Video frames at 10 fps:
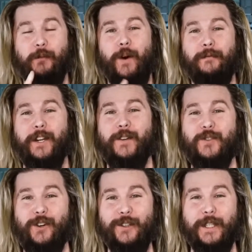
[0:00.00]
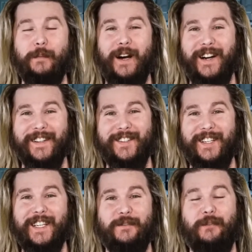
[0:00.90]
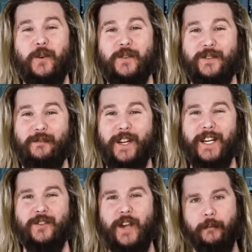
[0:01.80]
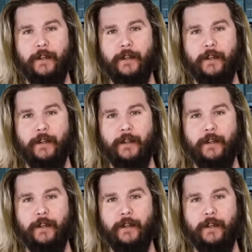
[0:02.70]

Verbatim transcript: if you want videos early, behind-the-scenes photos and videos,